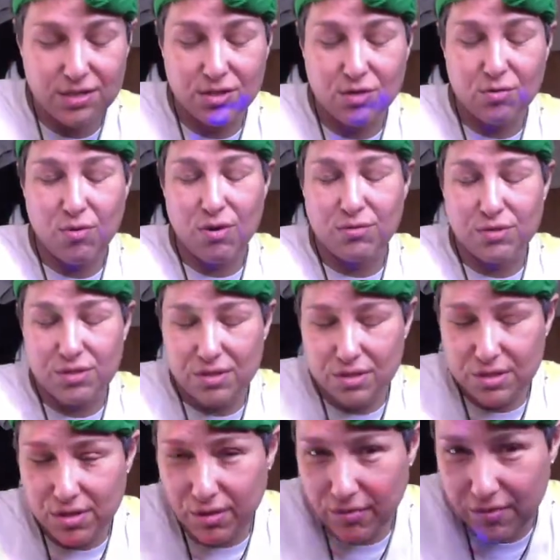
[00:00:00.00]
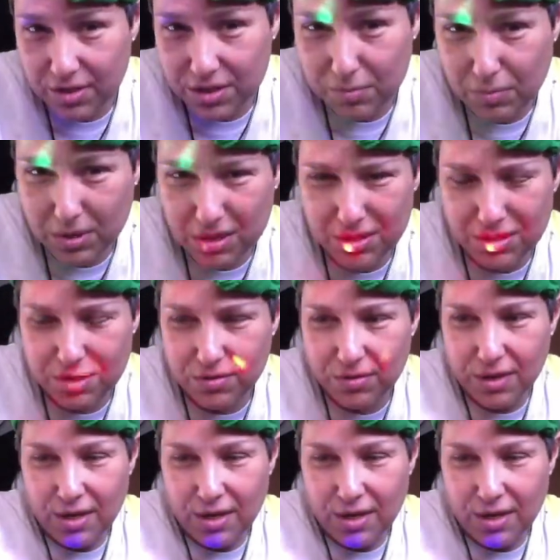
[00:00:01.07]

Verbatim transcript: It's gross and selfish because you